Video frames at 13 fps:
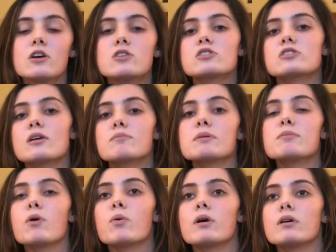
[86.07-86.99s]
So some
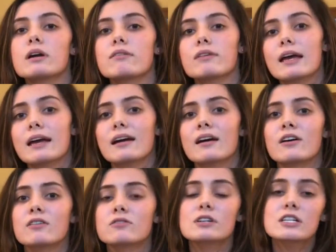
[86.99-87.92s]
people will give like
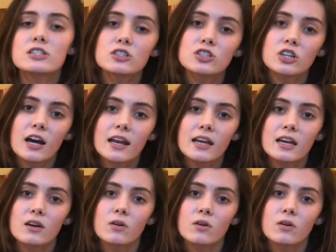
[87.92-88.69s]
a research credit